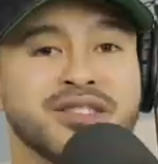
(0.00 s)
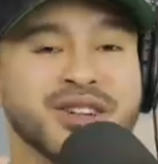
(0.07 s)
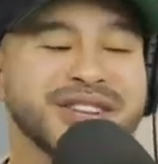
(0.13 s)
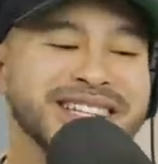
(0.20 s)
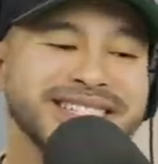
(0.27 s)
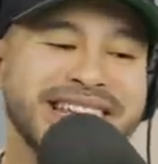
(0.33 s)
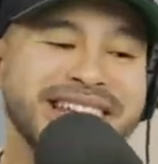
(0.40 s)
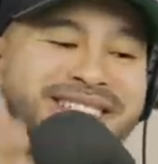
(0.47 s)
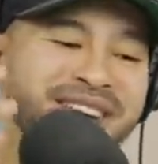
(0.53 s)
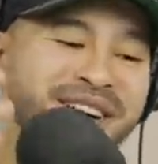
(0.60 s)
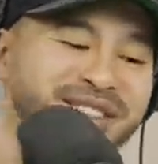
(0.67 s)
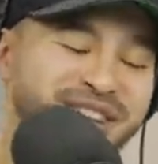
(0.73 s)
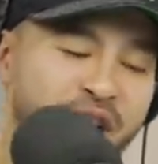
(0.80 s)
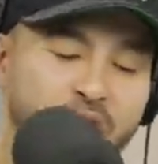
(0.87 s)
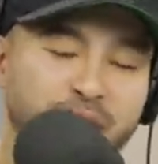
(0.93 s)
So the
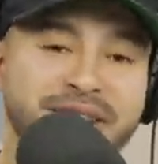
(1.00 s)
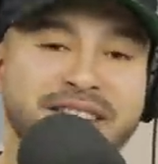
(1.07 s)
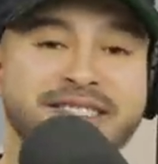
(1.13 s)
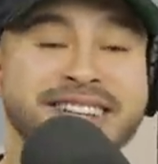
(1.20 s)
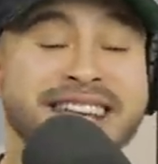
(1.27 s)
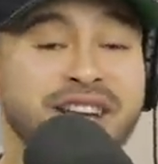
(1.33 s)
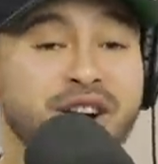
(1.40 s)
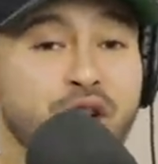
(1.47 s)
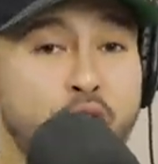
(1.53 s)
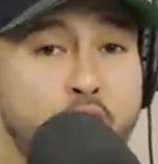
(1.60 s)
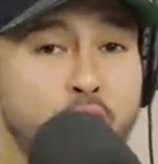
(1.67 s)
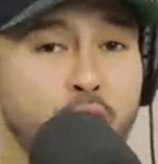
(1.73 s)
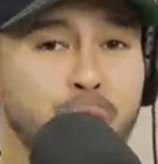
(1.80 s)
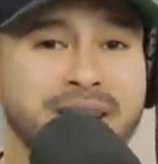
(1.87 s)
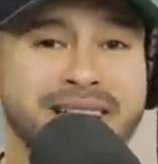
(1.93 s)
details on this sneaker
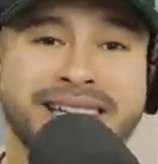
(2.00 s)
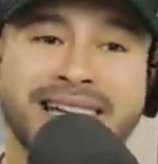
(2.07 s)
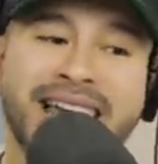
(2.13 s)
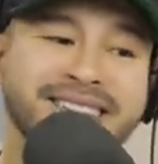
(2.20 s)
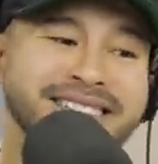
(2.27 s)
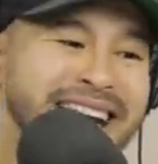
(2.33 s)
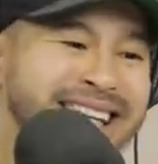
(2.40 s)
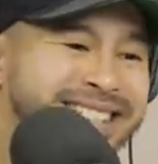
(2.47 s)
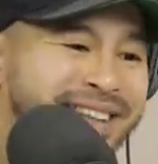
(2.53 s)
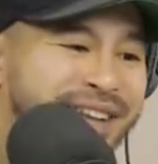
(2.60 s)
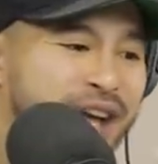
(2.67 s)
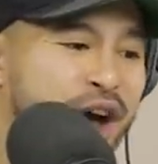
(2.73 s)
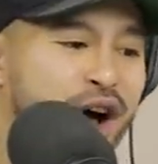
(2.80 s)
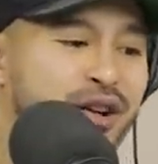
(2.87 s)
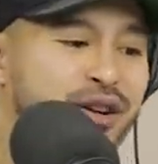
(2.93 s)
are really nice down to the
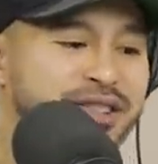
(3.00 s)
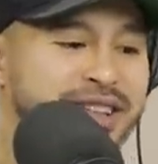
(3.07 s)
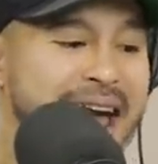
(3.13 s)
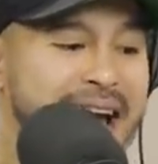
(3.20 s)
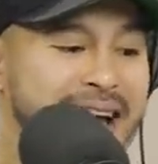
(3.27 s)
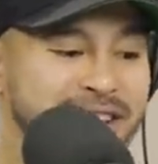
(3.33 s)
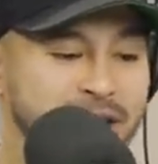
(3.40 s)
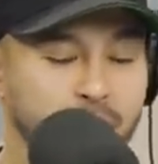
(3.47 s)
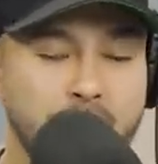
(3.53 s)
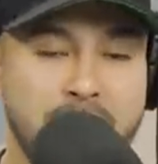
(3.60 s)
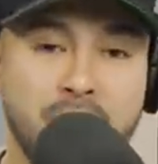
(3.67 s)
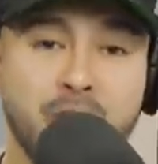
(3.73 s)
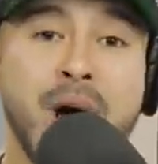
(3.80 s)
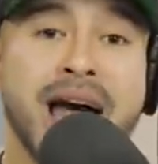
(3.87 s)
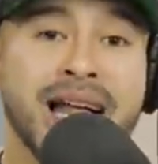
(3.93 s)
colors as
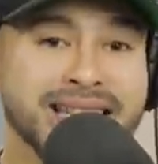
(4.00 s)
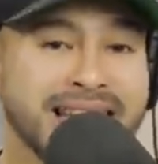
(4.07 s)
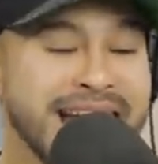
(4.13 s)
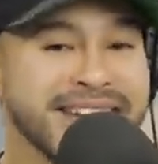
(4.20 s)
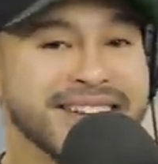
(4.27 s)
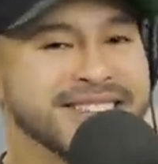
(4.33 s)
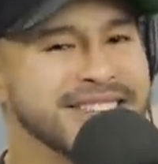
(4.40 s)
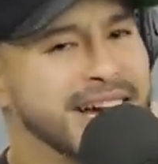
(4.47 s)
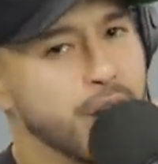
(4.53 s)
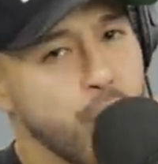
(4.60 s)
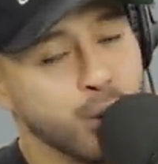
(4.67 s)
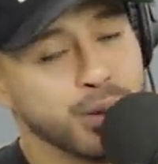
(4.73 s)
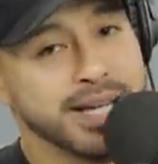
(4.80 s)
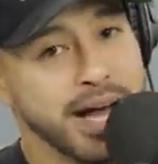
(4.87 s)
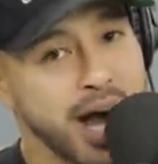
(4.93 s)
well. Like I said,
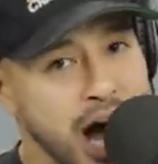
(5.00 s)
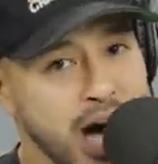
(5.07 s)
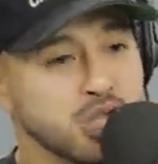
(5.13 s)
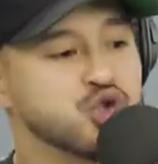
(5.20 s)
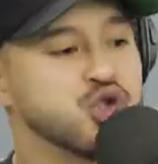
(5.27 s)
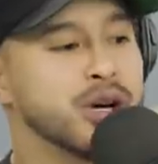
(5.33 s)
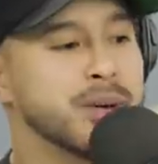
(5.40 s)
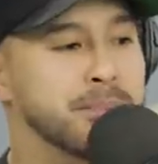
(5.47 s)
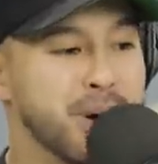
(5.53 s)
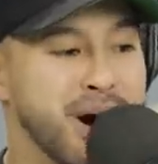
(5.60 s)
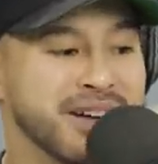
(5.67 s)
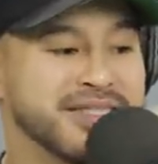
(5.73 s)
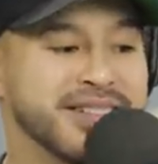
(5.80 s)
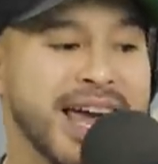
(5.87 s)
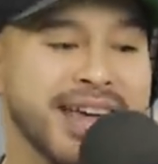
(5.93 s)
only a hundred
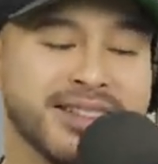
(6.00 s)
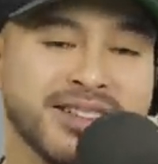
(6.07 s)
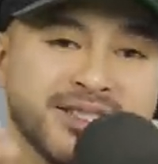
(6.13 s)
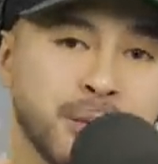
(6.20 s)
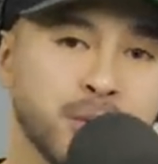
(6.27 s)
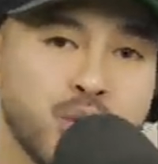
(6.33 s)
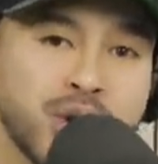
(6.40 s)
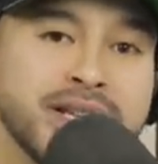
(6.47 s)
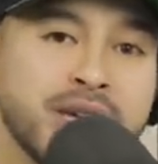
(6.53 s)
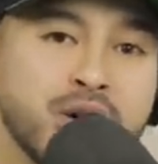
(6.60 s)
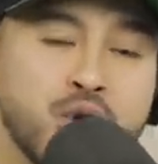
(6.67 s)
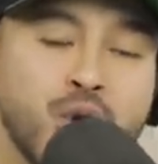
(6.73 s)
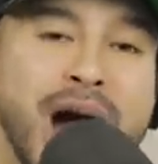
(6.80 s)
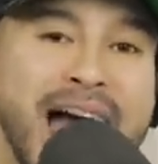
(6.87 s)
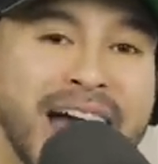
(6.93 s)
bucks and there's some really
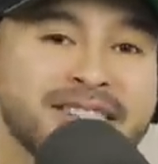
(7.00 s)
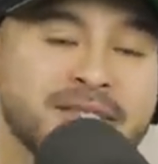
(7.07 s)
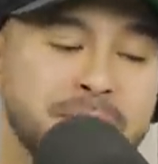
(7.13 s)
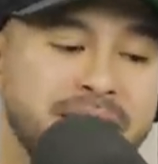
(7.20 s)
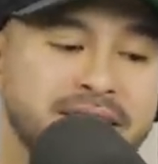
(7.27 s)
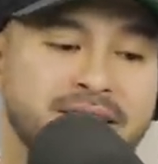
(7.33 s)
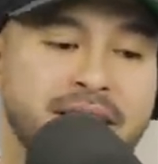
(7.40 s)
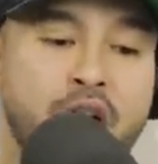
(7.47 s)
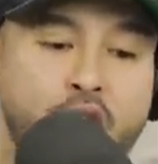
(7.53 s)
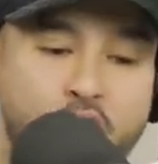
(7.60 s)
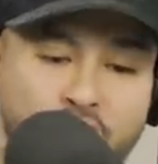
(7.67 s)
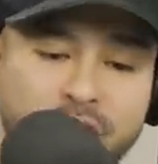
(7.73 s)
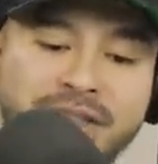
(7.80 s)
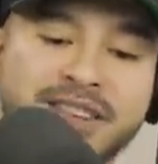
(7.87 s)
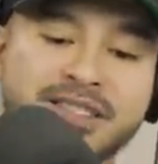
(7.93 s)
cool aspects
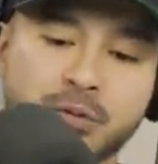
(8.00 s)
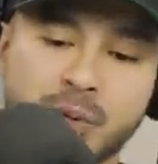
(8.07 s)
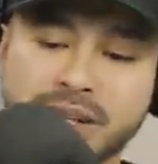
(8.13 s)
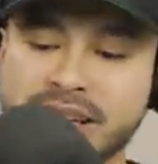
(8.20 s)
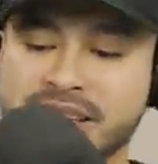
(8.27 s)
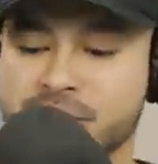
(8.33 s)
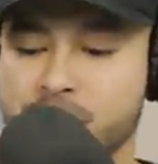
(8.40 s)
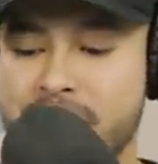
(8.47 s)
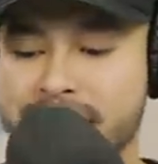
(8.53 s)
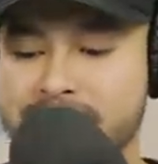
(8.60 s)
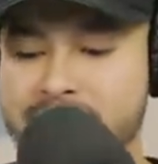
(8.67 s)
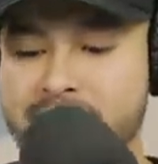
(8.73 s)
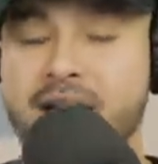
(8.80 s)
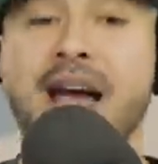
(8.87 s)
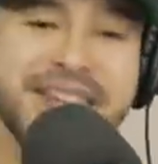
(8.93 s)
of this release right
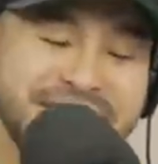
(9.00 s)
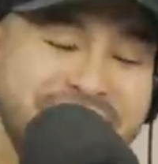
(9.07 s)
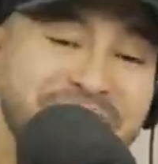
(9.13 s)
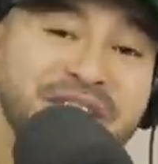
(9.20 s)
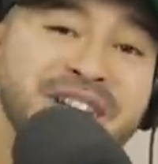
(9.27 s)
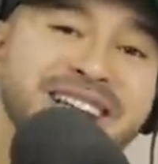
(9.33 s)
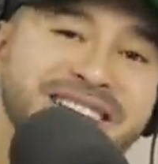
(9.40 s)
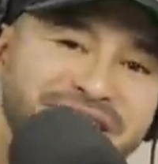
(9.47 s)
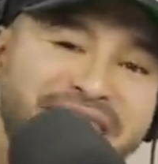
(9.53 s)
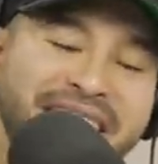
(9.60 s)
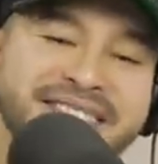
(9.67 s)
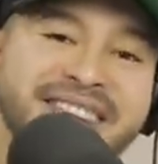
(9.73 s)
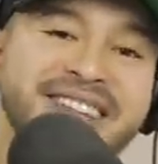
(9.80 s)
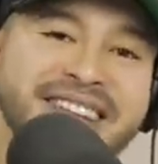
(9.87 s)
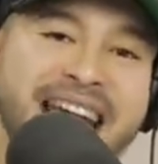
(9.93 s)
here. Definitely
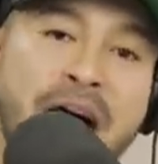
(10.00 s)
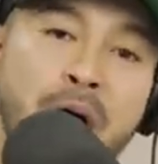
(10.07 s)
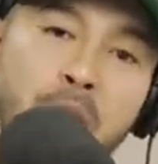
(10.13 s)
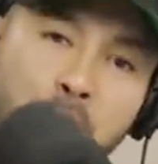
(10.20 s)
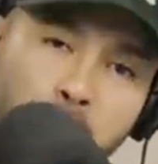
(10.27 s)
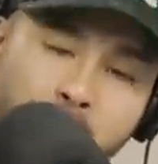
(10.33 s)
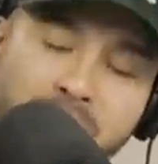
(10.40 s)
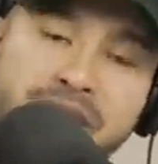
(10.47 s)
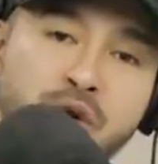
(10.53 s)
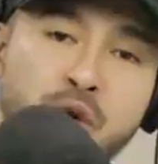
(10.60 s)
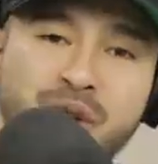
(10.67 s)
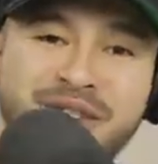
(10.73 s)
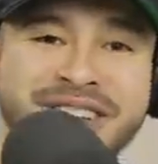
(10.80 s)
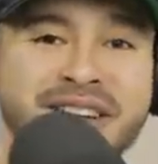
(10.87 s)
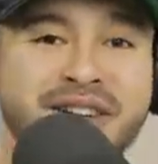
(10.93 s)
check these out. A really
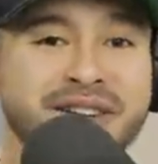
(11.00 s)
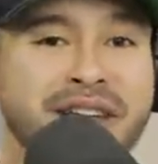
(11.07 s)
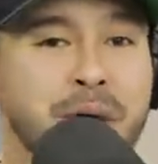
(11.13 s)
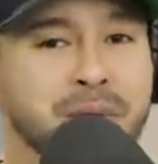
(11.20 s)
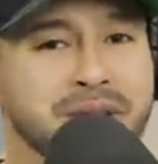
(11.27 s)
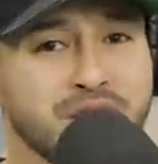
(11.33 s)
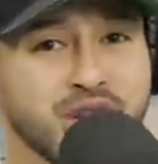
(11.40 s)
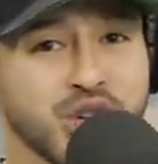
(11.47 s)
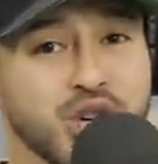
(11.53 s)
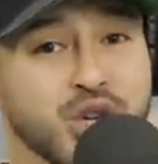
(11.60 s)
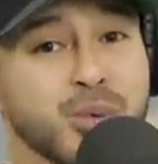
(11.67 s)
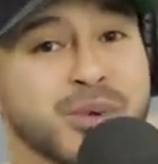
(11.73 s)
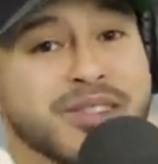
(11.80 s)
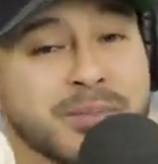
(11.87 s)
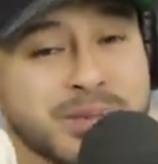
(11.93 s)
cool sneaker that will look
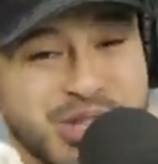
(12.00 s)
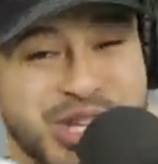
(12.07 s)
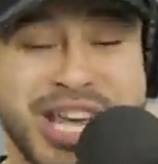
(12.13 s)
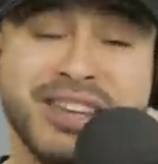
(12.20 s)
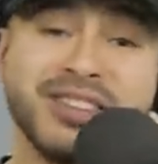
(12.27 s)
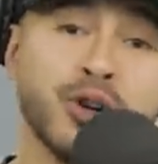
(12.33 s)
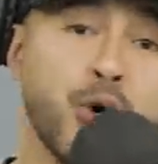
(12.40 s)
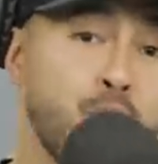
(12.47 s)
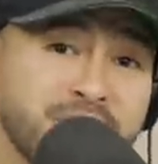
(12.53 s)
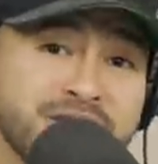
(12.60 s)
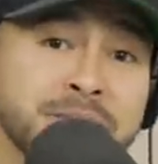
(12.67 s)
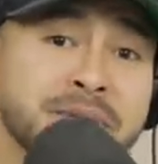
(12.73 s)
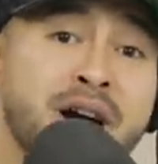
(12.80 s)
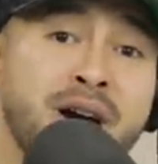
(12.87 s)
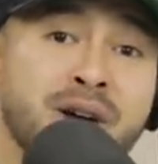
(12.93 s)
good with some jeans or
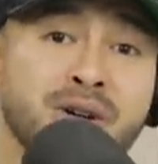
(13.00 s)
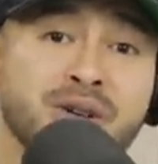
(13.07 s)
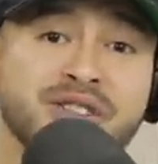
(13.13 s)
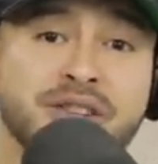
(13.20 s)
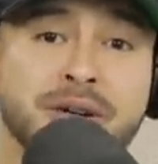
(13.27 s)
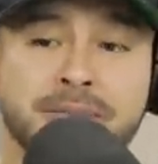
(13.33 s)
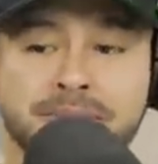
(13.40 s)
some cargos.